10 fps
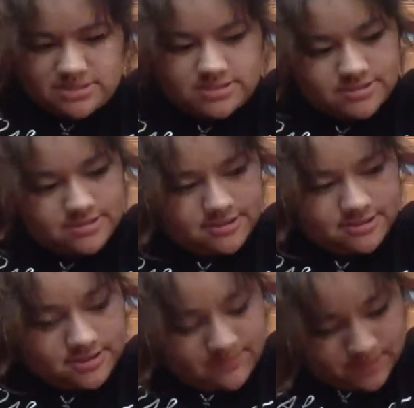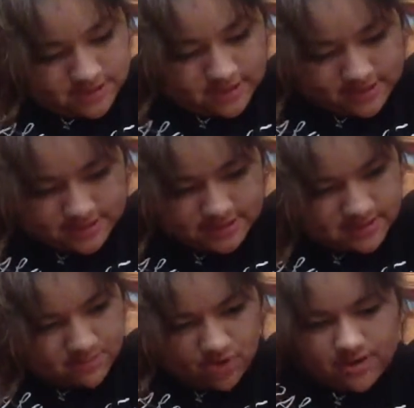Still couldn't sleep until like 6 in
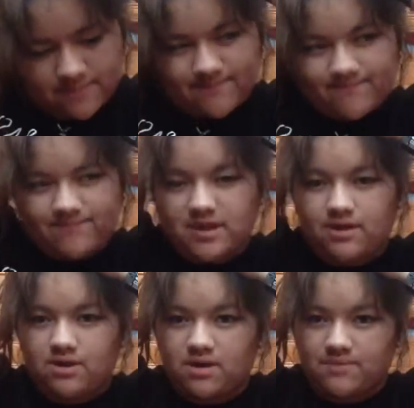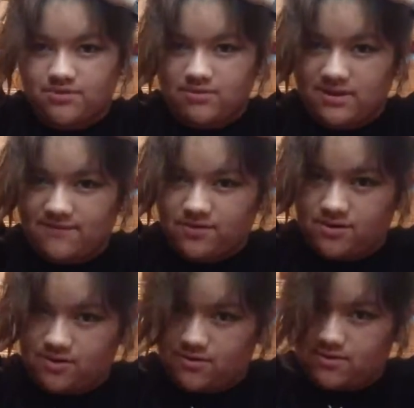the morning. And I wake up at 3 in the
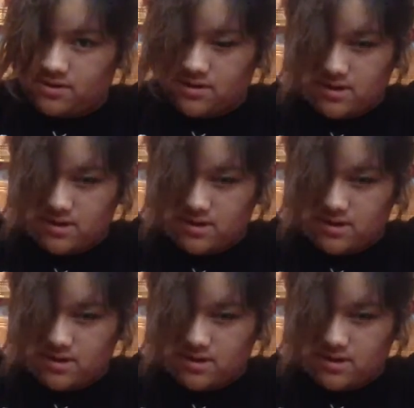afternoon.